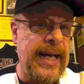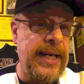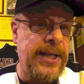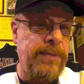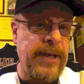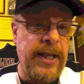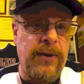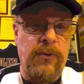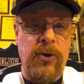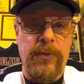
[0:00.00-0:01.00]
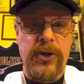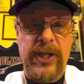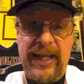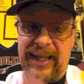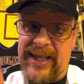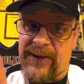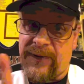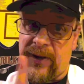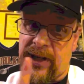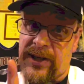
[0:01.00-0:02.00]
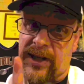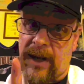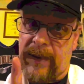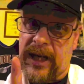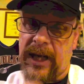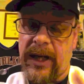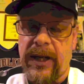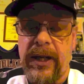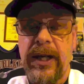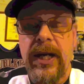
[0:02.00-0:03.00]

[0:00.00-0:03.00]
despite the rumors, at least for this coming year